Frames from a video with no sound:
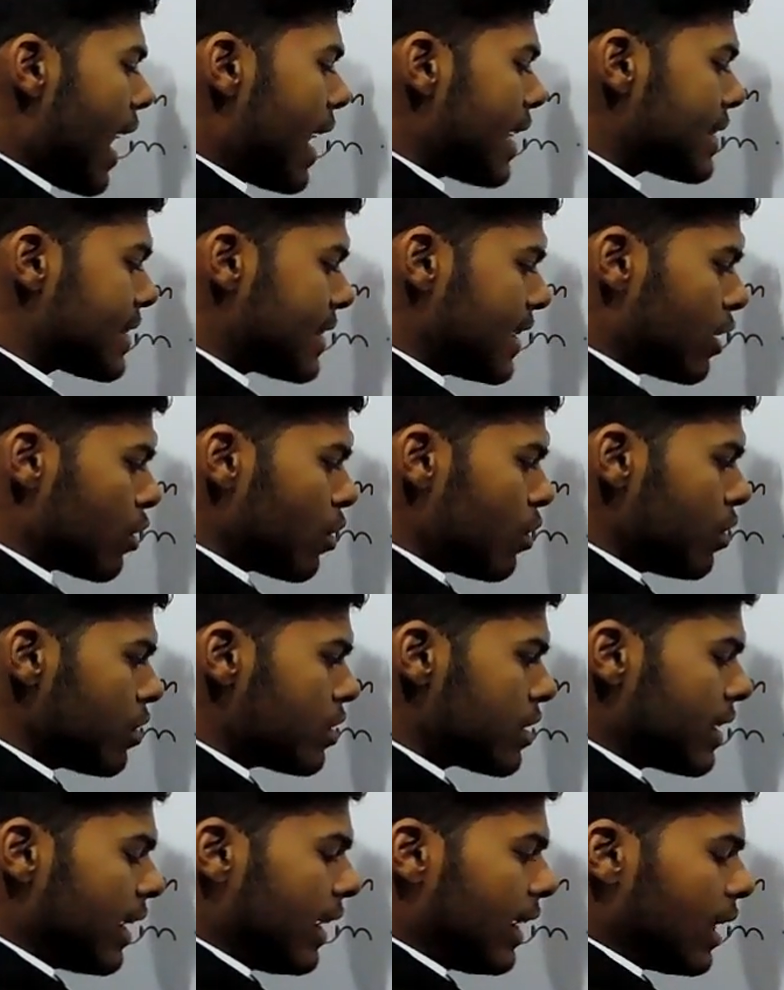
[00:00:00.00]
at 0
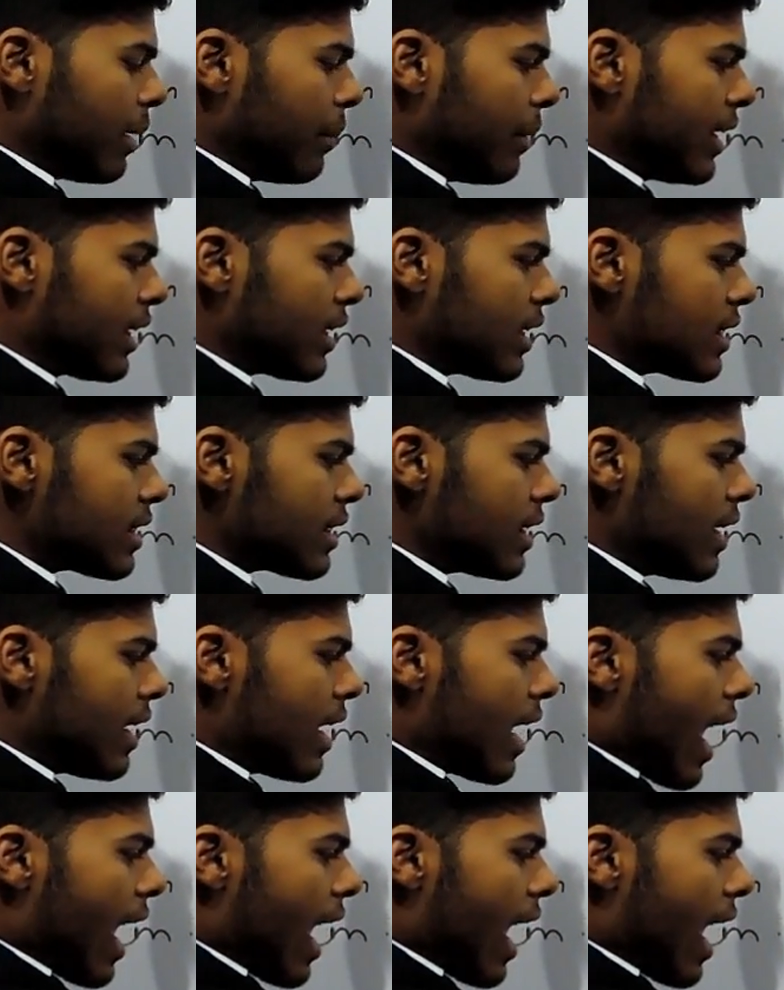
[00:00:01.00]
centimeters